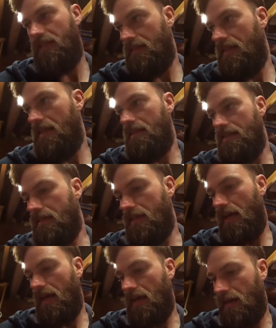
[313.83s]
need to
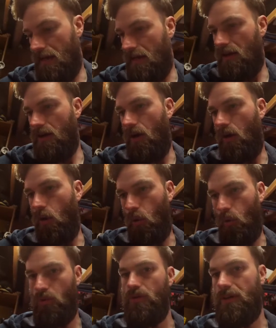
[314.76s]
get
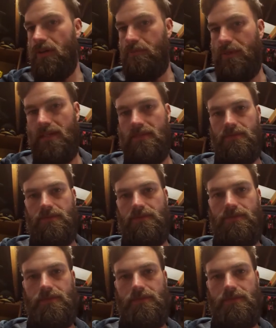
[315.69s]
ordering bits,